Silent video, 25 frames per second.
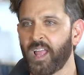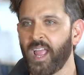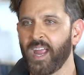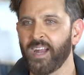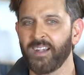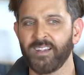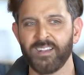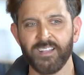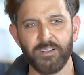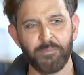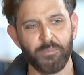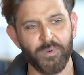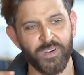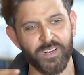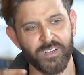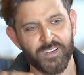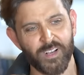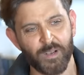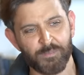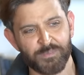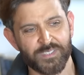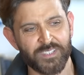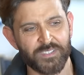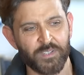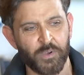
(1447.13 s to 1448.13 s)
Acting really
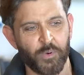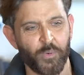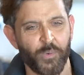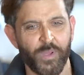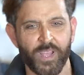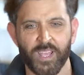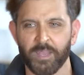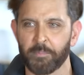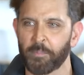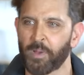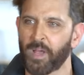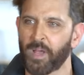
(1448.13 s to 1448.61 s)
comes in the way,